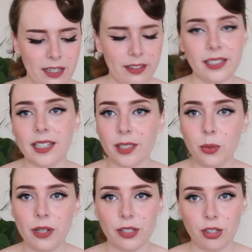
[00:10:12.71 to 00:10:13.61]
this next
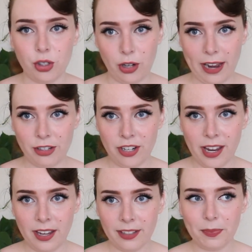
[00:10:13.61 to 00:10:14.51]
one is a tragedy.
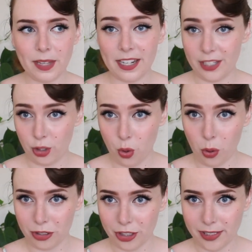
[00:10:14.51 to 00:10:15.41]
It is
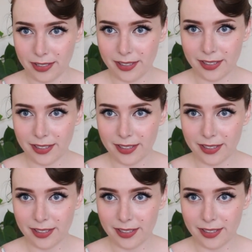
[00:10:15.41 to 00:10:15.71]
gorgeous.